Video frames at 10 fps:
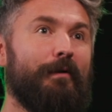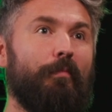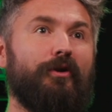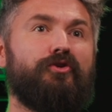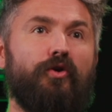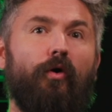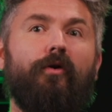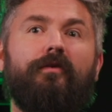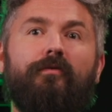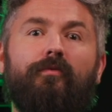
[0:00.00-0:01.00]
But
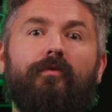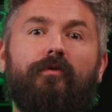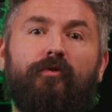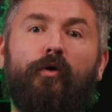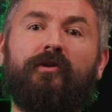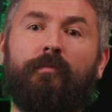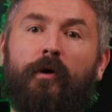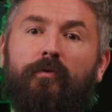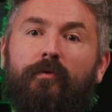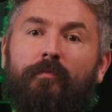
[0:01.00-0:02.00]
John talked about,